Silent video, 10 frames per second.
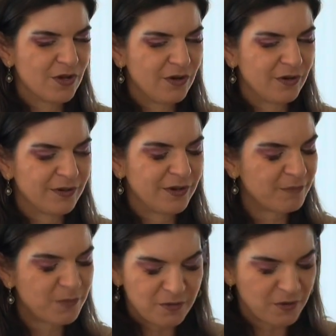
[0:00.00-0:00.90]

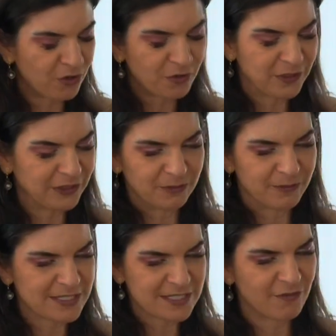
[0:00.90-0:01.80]
I've put a lot of pressure on
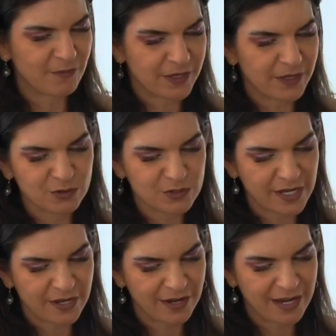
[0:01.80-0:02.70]
myself, but I
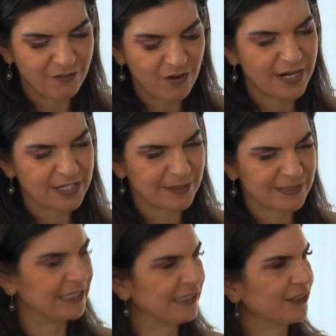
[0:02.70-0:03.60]
also have high
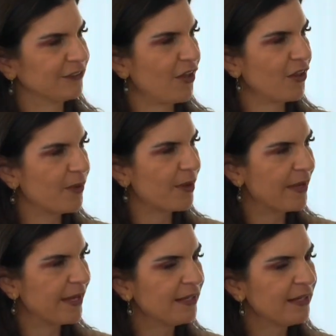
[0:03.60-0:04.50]
expectations of other
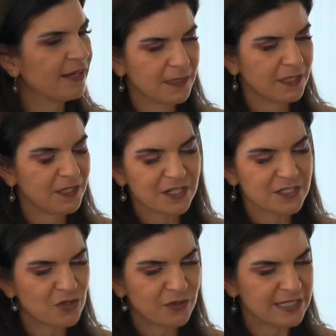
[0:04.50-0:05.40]
women. You know,
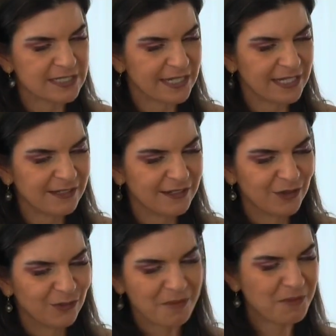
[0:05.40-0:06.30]
it's not easy.
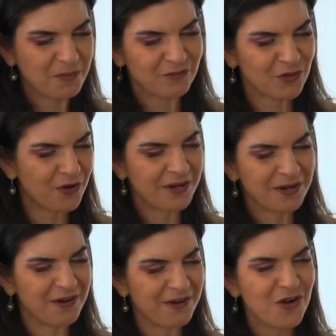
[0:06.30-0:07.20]
Women, we've got
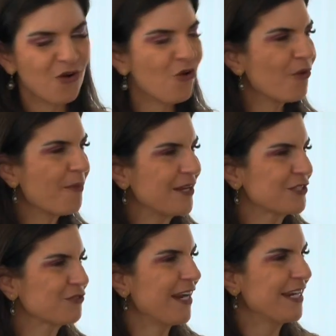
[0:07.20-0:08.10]
our
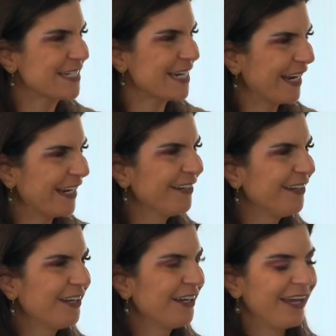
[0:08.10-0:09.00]
hormones raging,
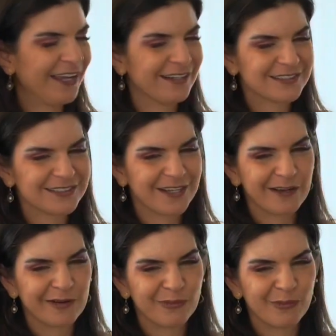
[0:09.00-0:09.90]
and
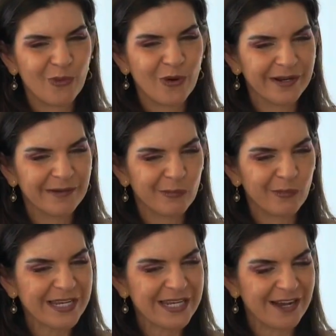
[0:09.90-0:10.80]
1
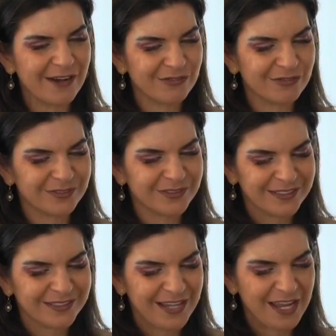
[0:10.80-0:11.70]
week out of
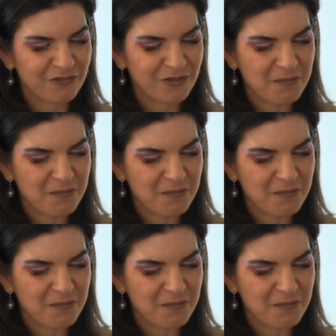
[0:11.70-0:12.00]
every